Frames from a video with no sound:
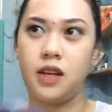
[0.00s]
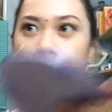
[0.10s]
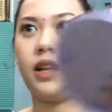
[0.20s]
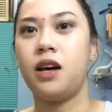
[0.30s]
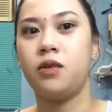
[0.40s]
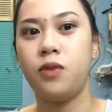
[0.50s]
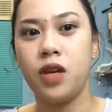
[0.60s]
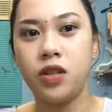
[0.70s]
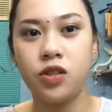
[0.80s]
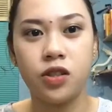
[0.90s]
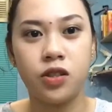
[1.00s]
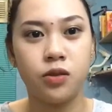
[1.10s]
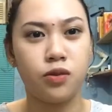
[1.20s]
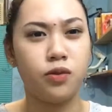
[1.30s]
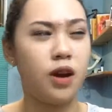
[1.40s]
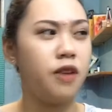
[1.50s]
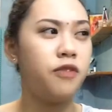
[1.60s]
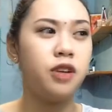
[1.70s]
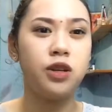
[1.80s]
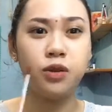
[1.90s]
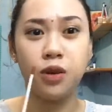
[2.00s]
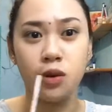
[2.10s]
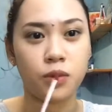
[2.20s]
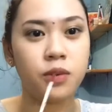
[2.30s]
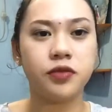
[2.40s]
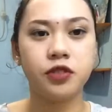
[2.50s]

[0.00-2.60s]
a language wherever you go.